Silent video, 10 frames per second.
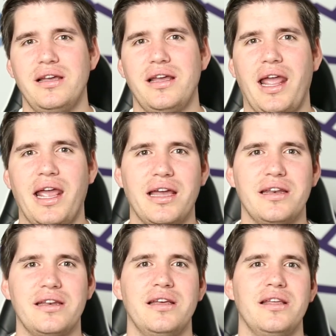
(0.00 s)

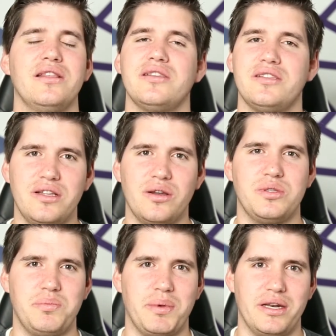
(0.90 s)
and the
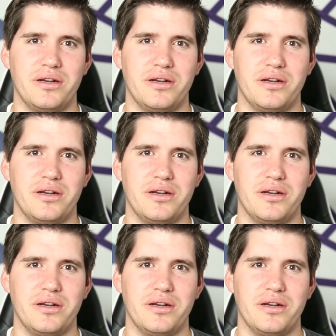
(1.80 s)
Snowspeeder.